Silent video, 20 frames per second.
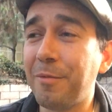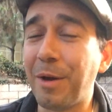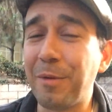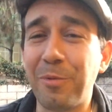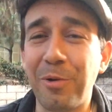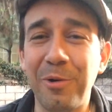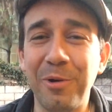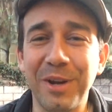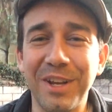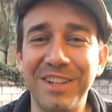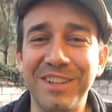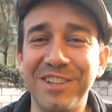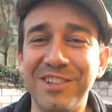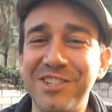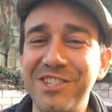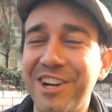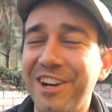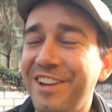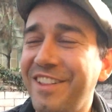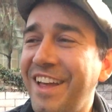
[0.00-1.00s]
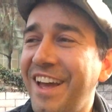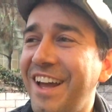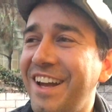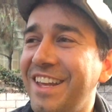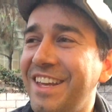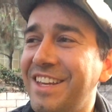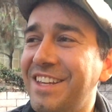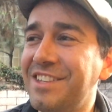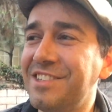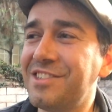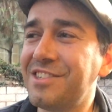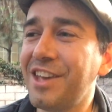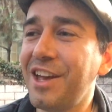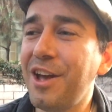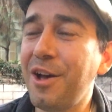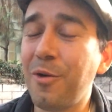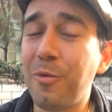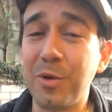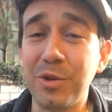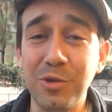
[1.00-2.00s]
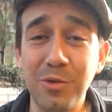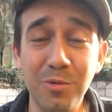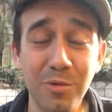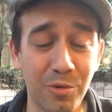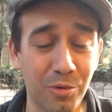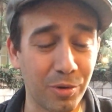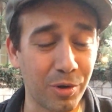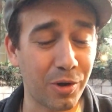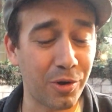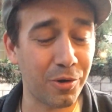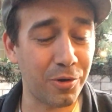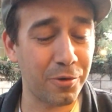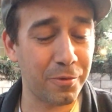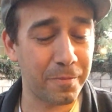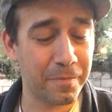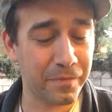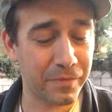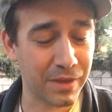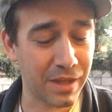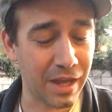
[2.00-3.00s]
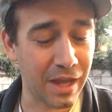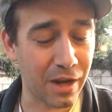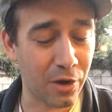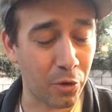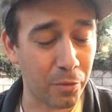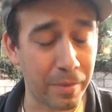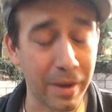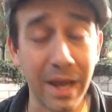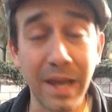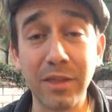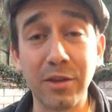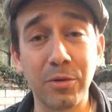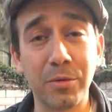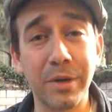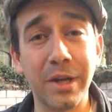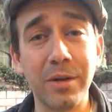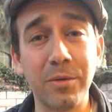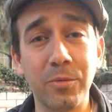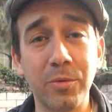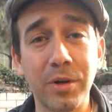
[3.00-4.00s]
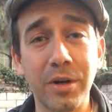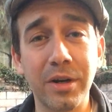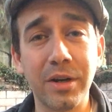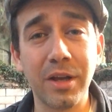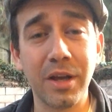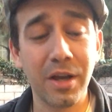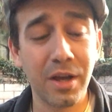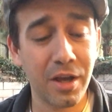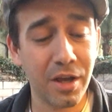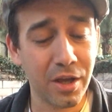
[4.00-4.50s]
My point in sharing that is when you grow in obeying the written word,